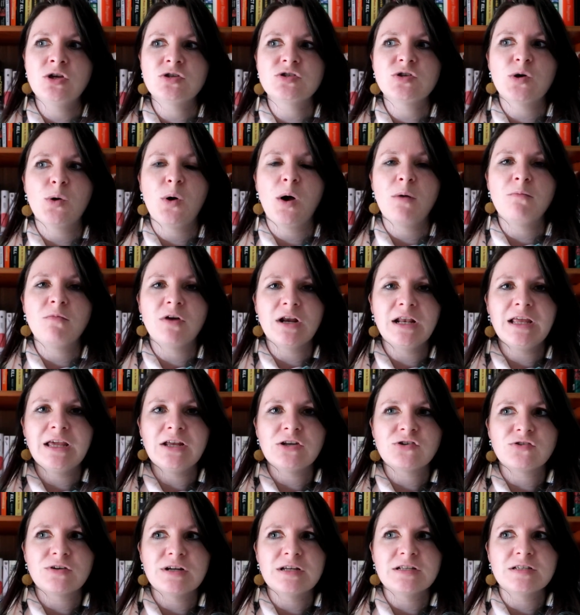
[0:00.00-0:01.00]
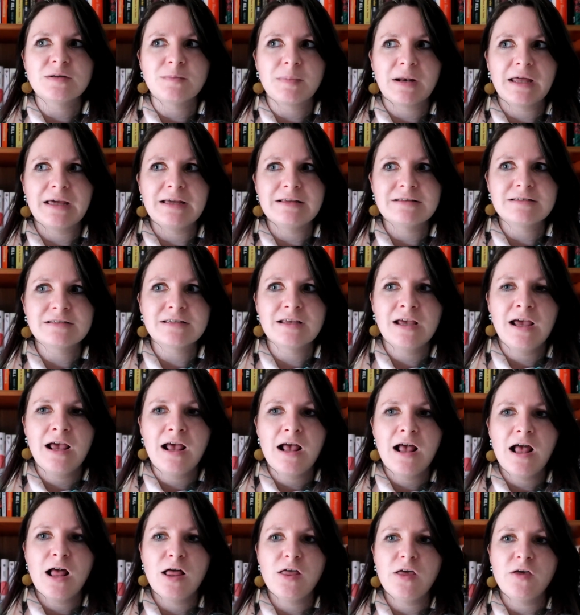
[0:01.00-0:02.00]
So I'm really intrigued to place
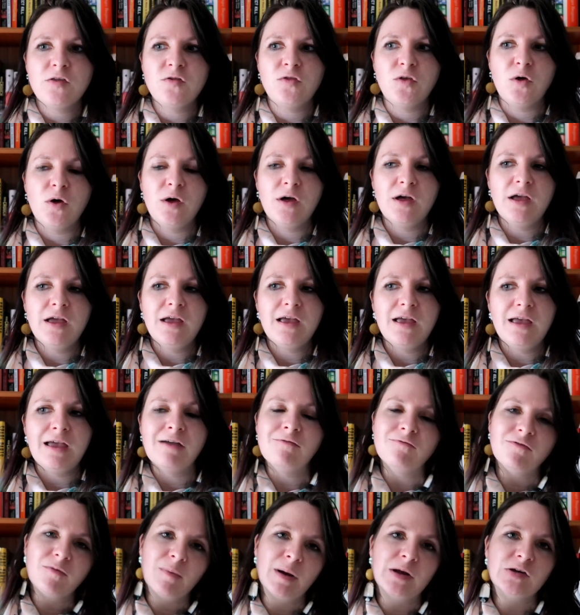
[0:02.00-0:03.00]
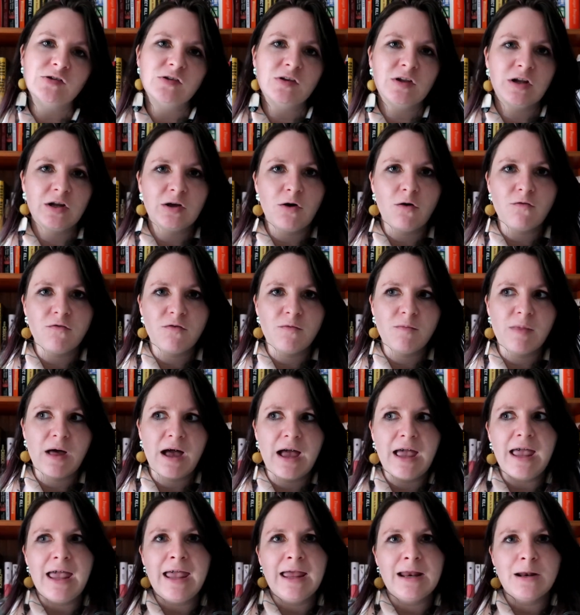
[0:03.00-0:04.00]
the information that I got from
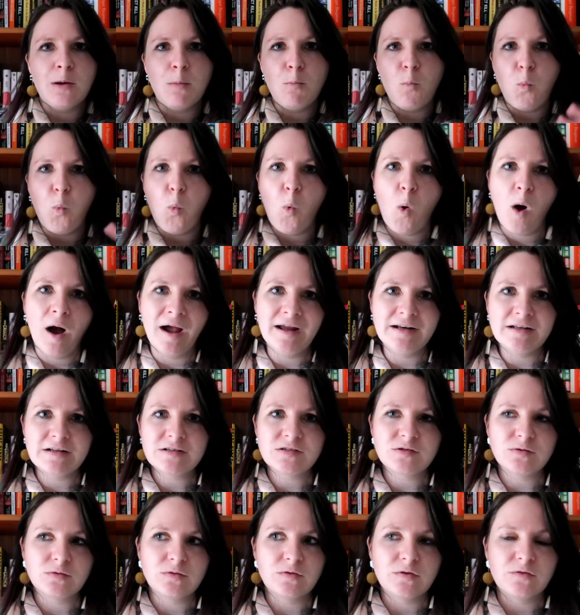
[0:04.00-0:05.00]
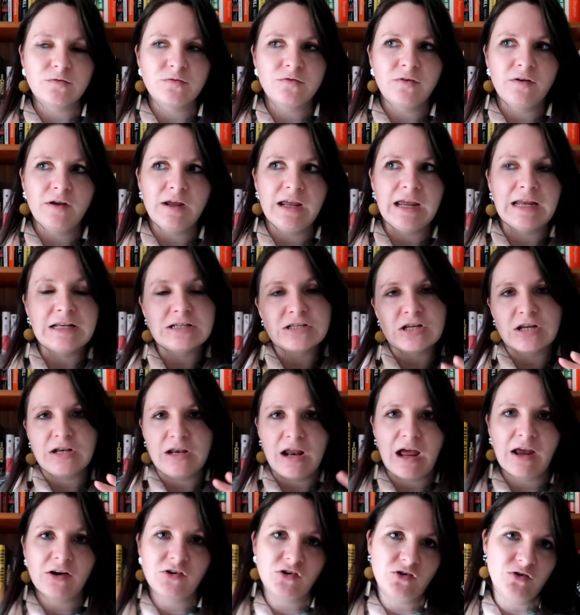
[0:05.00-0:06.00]
that in a wider sort of
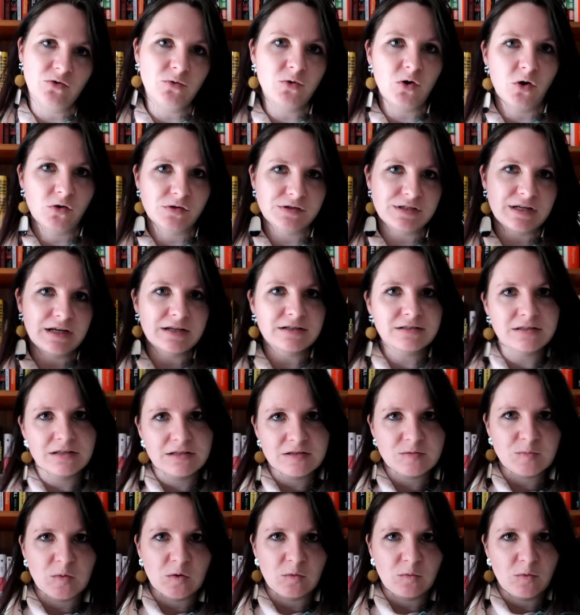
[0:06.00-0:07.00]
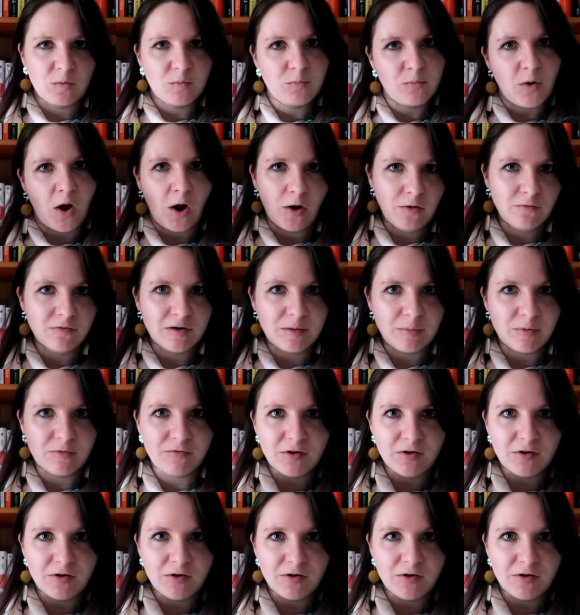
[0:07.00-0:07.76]
international context that this book will hopefully